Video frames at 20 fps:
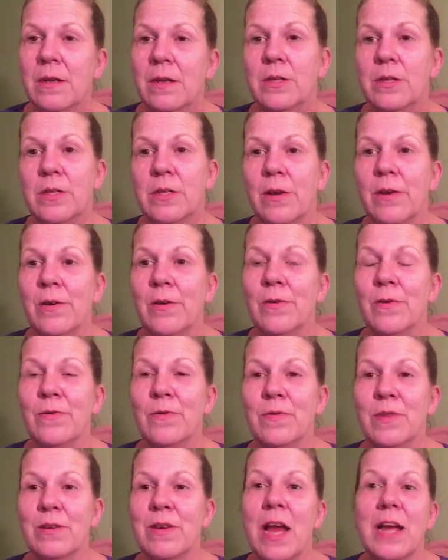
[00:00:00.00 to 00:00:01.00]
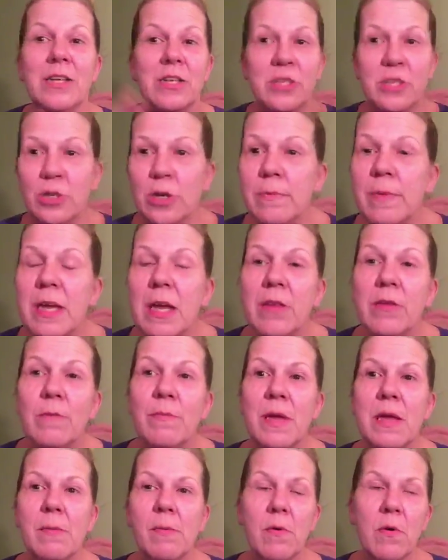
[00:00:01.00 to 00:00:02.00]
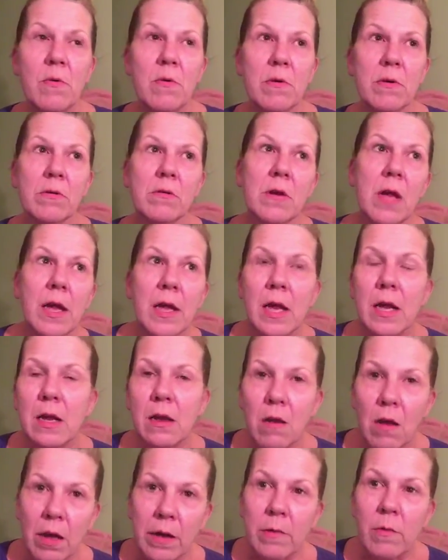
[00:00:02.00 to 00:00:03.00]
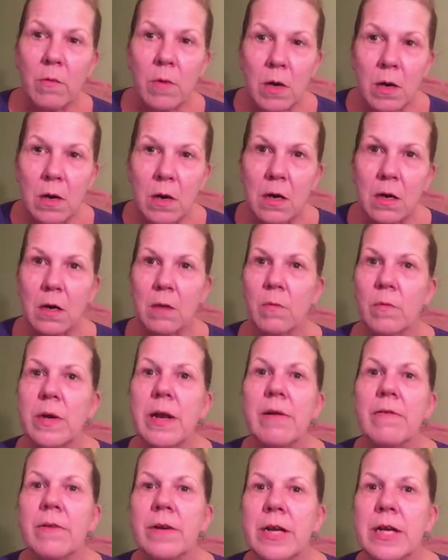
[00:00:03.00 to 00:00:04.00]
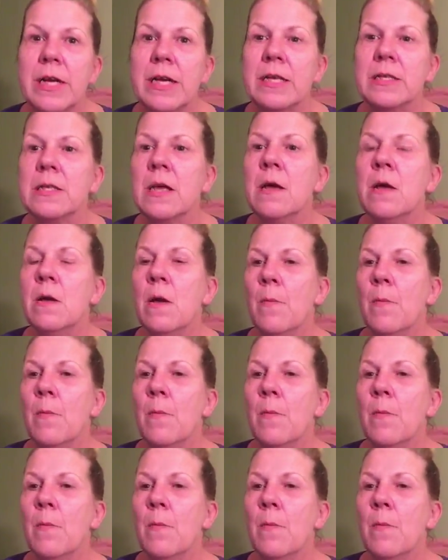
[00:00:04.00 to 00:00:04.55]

so they're not disturbing other people, or they're not getting caught at work, or whatever it is.